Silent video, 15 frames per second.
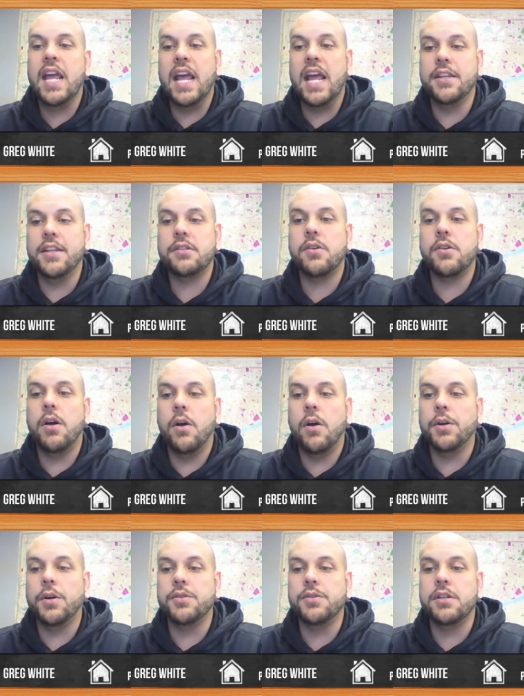And this
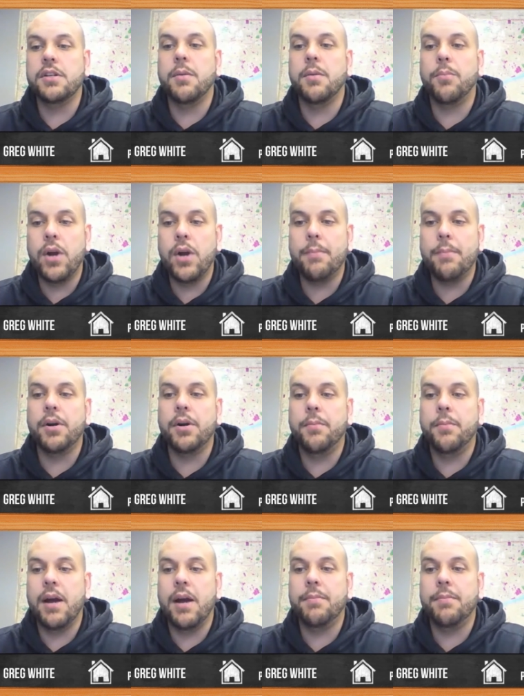all goes into proper
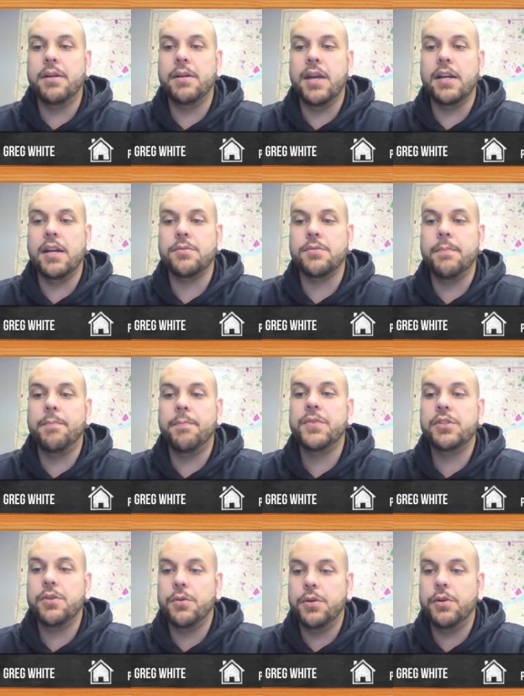property management.
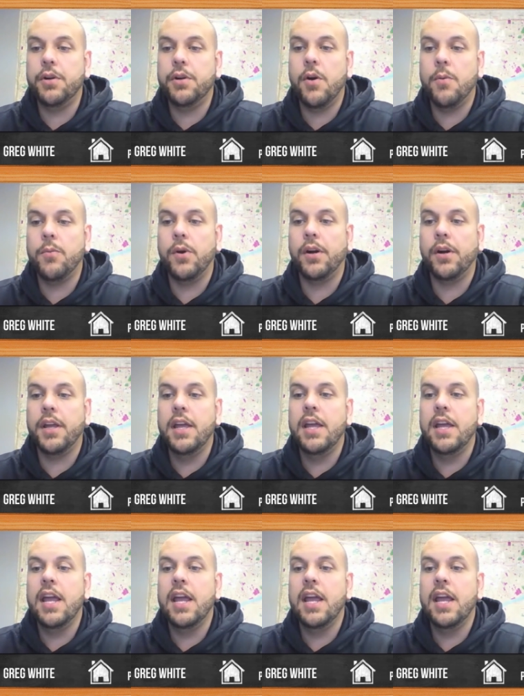So do your homework.